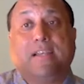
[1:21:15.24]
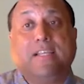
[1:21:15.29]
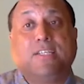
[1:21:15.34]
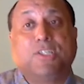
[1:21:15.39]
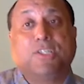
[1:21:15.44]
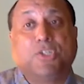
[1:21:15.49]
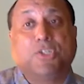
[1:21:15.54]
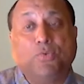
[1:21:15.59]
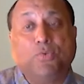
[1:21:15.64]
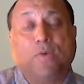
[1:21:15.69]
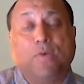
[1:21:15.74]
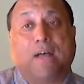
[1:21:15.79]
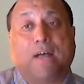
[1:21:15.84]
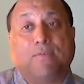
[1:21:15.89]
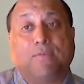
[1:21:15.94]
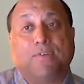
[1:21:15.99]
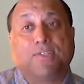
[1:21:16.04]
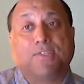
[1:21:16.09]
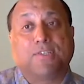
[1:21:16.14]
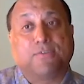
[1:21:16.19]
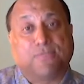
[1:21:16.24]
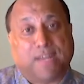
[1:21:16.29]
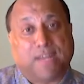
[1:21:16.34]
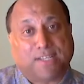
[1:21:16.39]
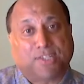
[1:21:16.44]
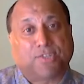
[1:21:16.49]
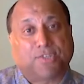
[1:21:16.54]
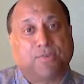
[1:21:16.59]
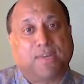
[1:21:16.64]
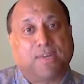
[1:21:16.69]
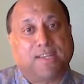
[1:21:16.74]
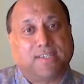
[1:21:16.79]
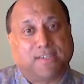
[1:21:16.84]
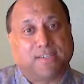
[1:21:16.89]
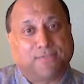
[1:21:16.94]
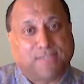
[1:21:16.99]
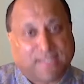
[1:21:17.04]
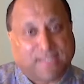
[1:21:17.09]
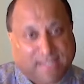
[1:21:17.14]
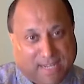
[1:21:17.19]
least 2 hours of restorative
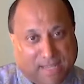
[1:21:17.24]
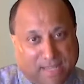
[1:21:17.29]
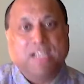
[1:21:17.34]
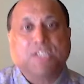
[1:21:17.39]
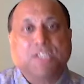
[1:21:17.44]
sleep.